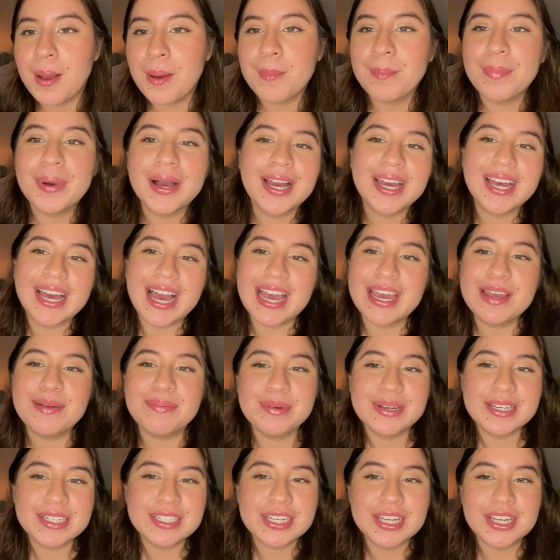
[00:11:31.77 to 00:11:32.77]
But I
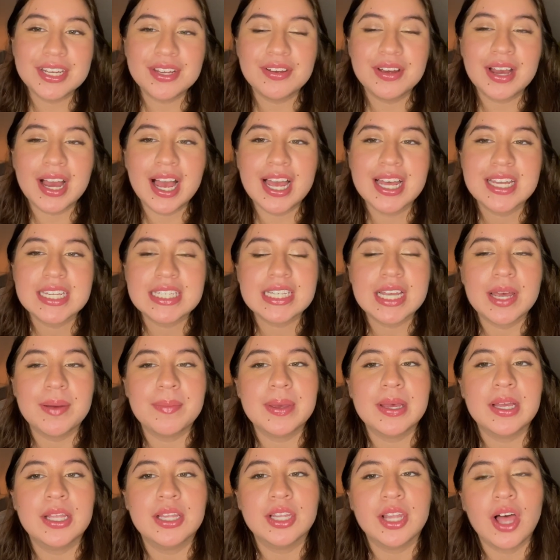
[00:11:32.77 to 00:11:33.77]
appreciate you guys
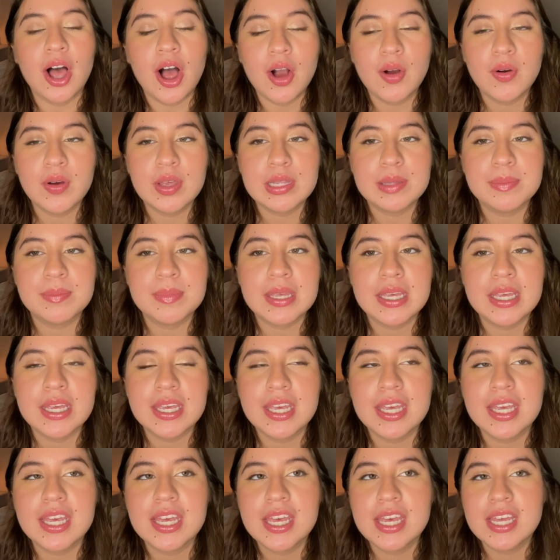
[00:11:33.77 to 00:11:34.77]
coming along with
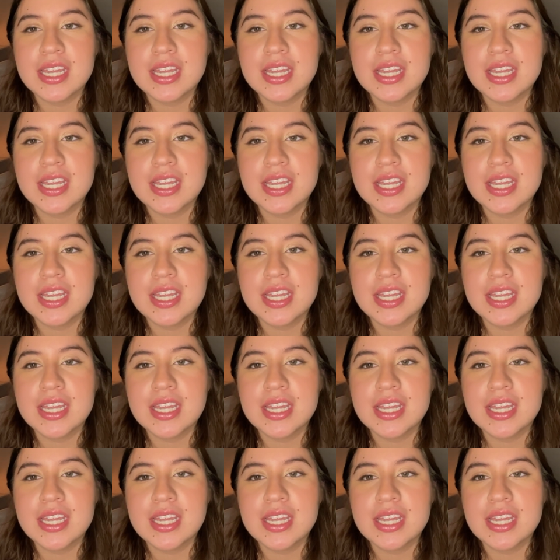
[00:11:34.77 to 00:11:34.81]
me